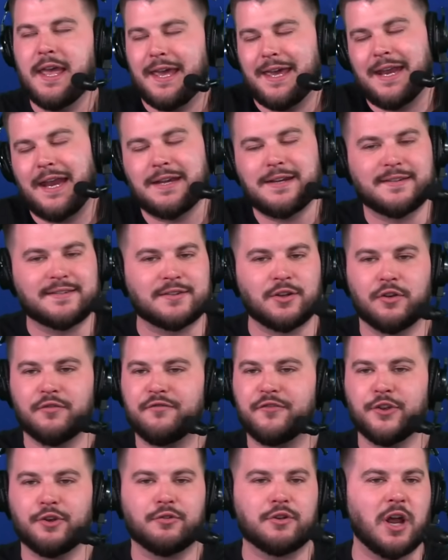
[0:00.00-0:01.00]
And I just don't
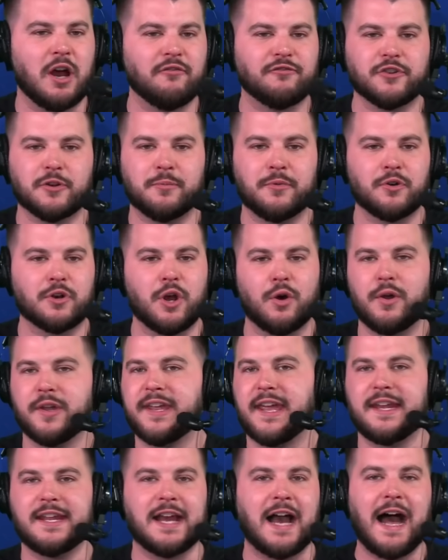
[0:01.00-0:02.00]
feel comfortable
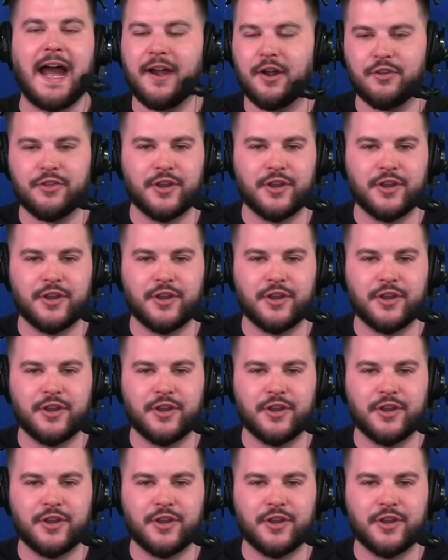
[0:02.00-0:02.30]
going any higher